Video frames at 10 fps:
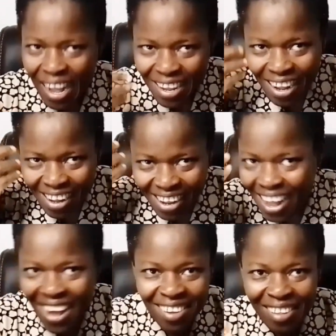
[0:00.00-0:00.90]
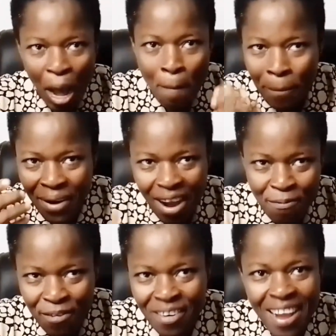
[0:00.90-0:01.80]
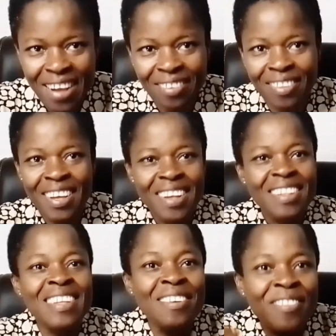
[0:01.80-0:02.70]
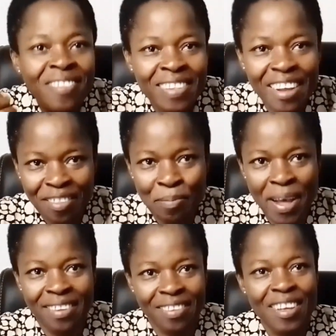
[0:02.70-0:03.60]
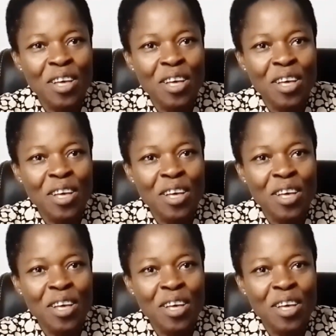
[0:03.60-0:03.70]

analyze and paraphrase the statement